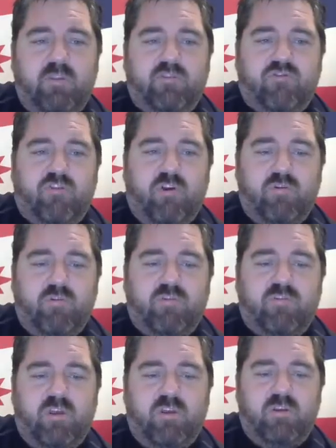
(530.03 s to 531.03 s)
The Toronto
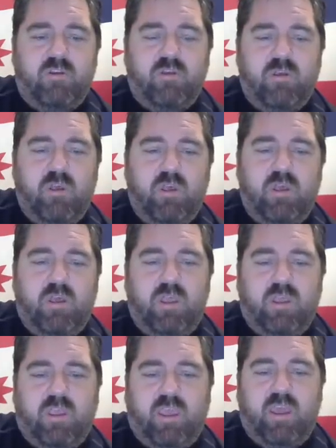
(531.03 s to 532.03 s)
Sun
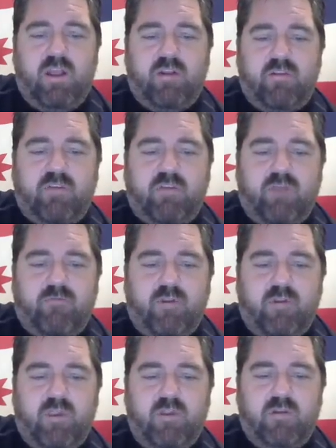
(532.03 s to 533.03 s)
in Canada is
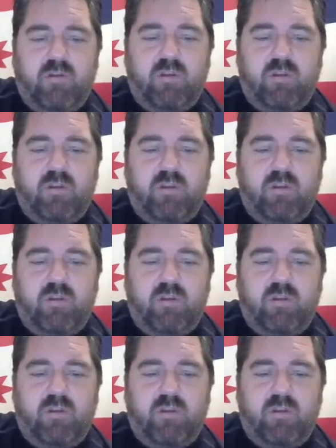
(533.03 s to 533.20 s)
covering it.